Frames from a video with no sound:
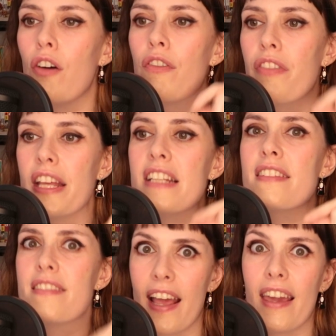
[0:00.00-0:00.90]
of
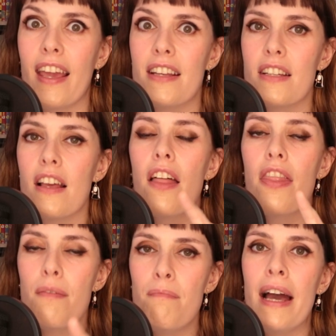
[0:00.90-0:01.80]
this decade.
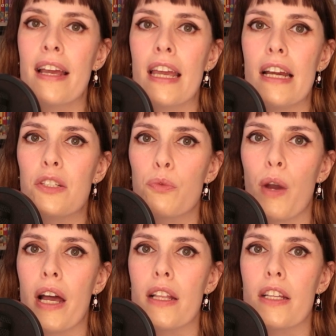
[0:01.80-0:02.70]
The manga as
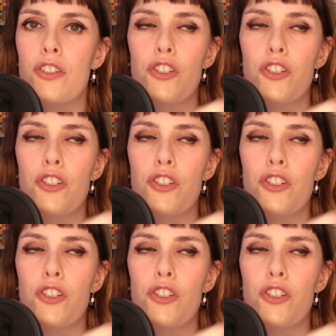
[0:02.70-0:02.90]
well is